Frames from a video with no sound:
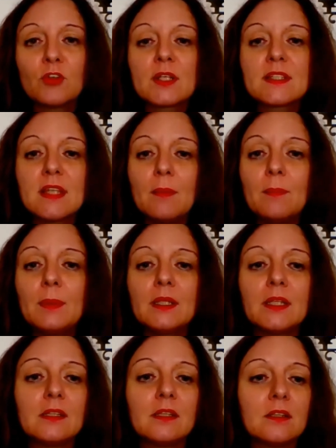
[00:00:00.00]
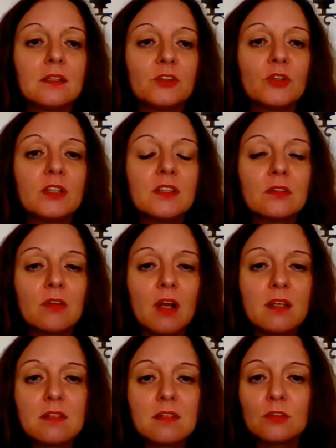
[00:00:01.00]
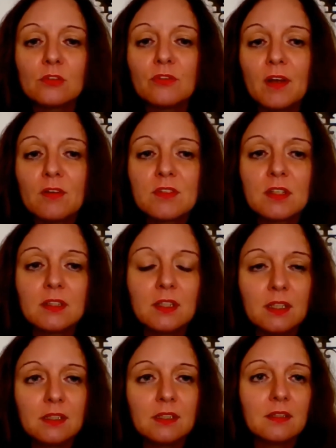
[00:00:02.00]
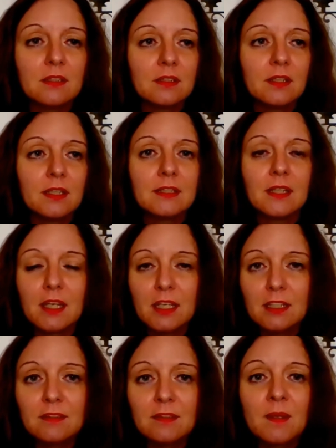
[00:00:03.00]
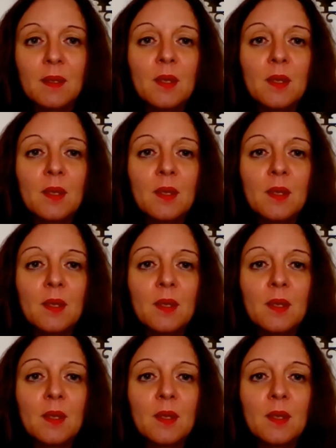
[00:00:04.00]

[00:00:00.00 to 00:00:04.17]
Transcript: For example, in during the crisis in 2008,